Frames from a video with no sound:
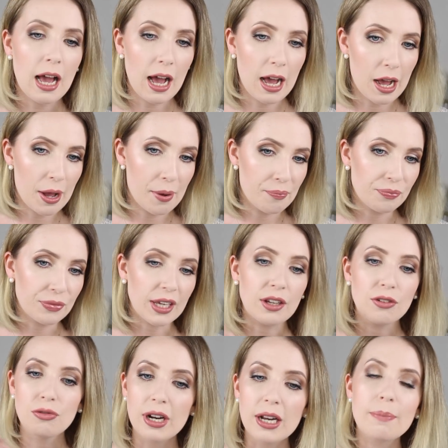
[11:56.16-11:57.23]
Um, it
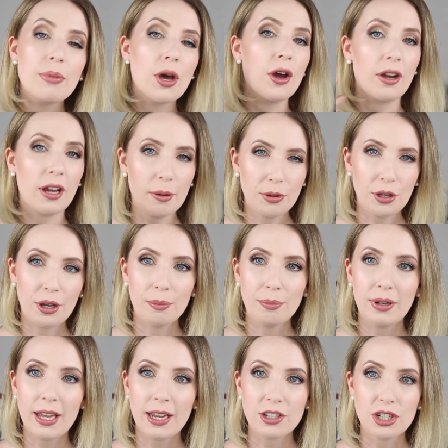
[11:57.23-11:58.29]
can really perk up your
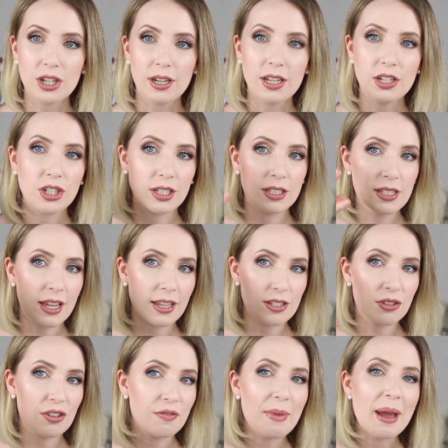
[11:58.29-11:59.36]
complexion. As you can see, it
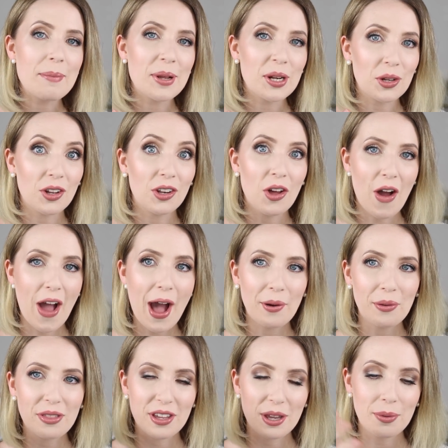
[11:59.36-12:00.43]
sort of made me look a lot
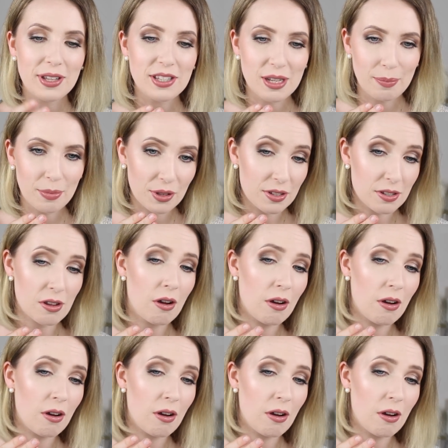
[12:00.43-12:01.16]
healthier once I put this